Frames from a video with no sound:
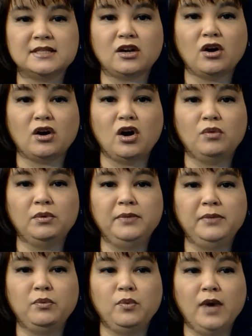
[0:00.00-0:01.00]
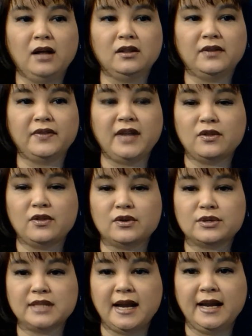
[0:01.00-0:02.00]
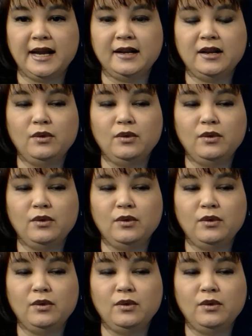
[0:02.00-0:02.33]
that all will be well on the other side.